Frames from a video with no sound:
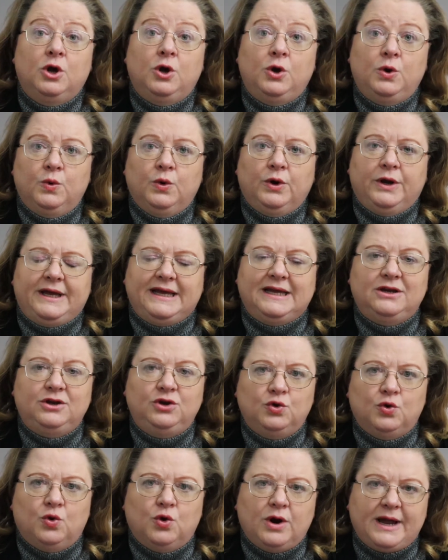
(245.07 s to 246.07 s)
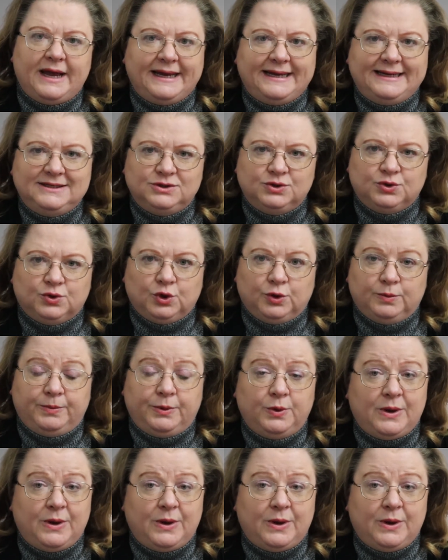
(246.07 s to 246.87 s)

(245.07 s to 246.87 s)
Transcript: who are in your age group